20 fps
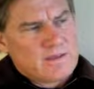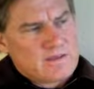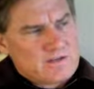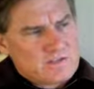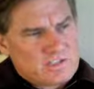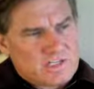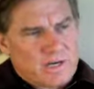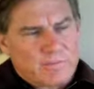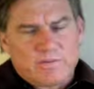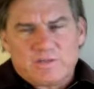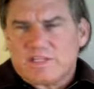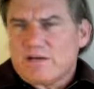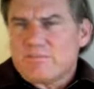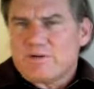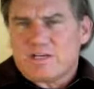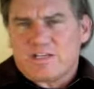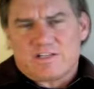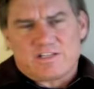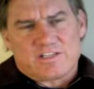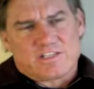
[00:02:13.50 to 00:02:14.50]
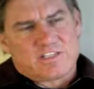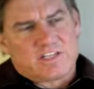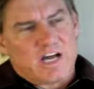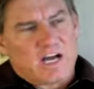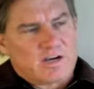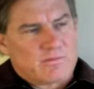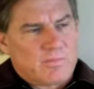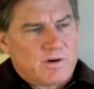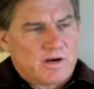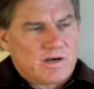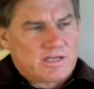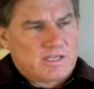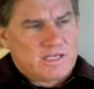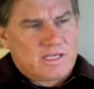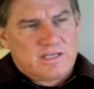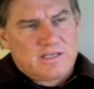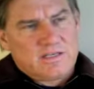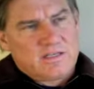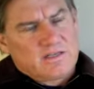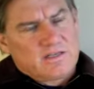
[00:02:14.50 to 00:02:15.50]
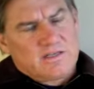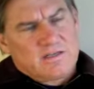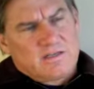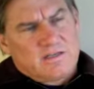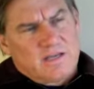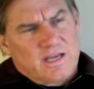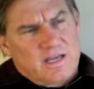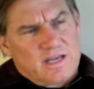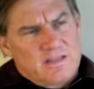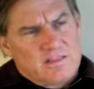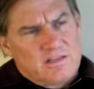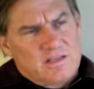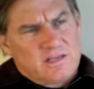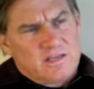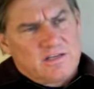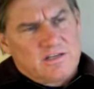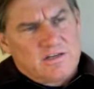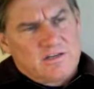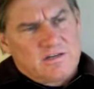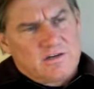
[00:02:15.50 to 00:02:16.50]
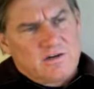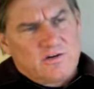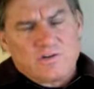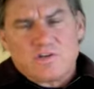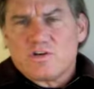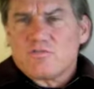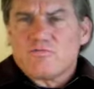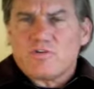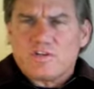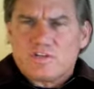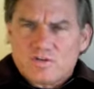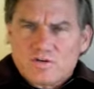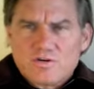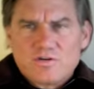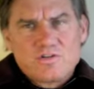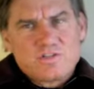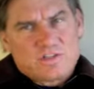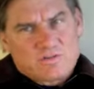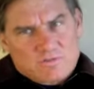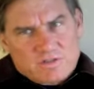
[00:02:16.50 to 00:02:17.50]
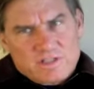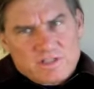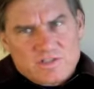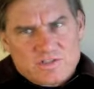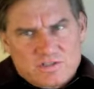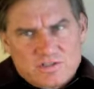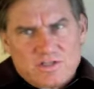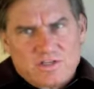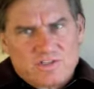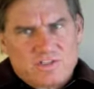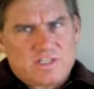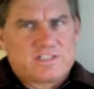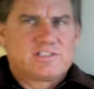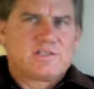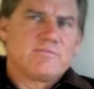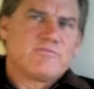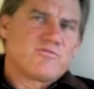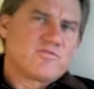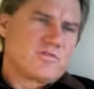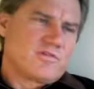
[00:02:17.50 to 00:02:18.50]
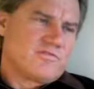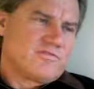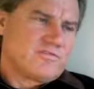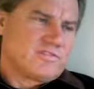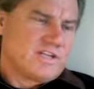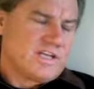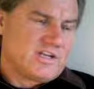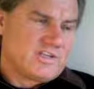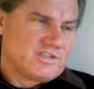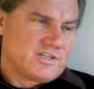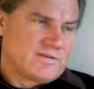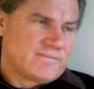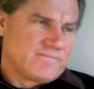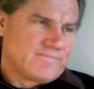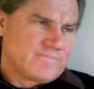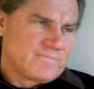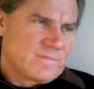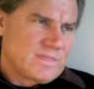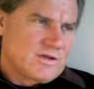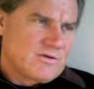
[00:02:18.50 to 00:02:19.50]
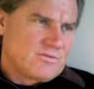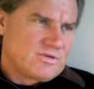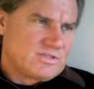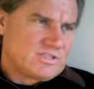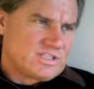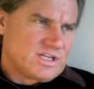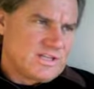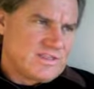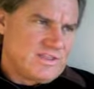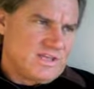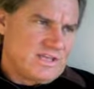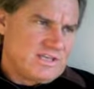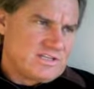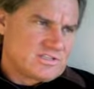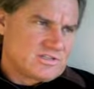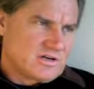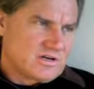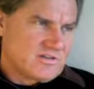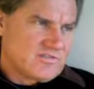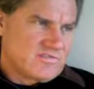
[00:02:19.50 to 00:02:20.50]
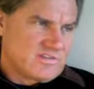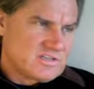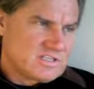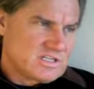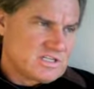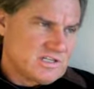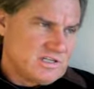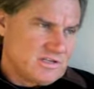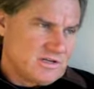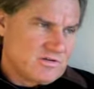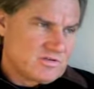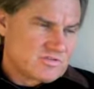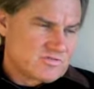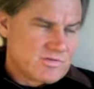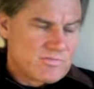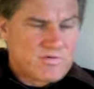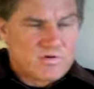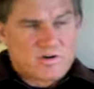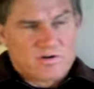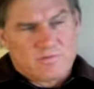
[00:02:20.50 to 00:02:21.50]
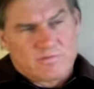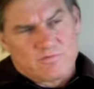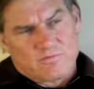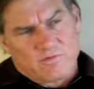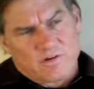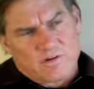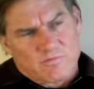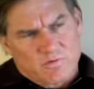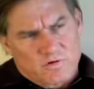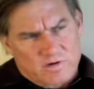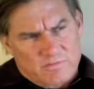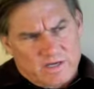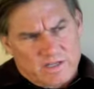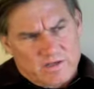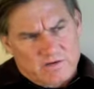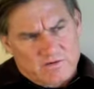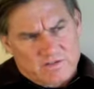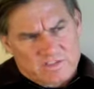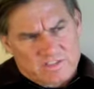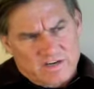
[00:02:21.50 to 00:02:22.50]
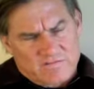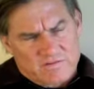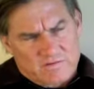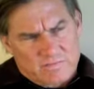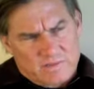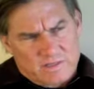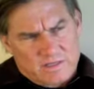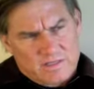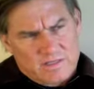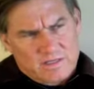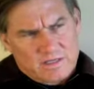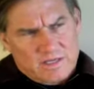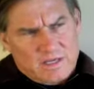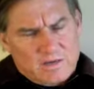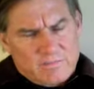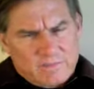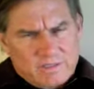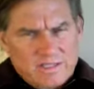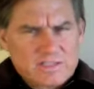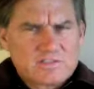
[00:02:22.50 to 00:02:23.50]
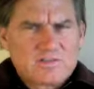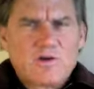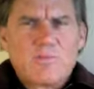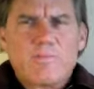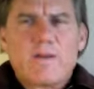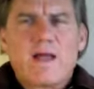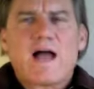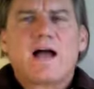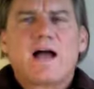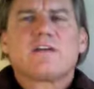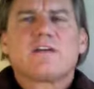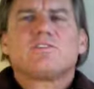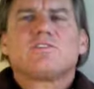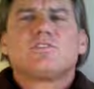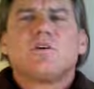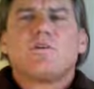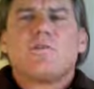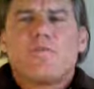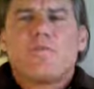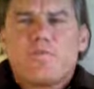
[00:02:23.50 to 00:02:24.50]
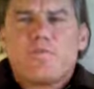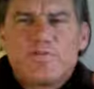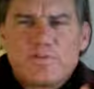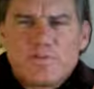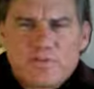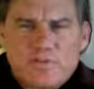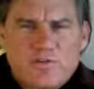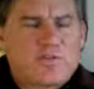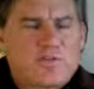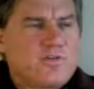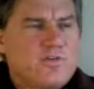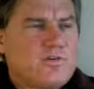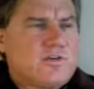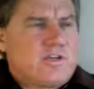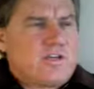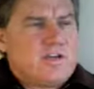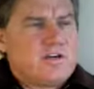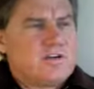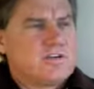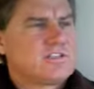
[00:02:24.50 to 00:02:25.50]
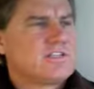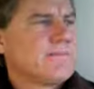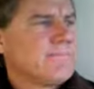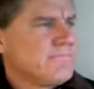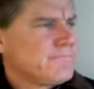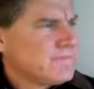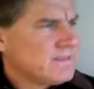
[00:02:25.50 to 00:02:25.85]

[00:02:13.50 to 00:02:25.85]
Should I put that money in the stock market? And then, you know, your returns, you really should adjust them for inflation, which I think is artificially low, as reported by the U.S. government. But let's go back to the 30 years.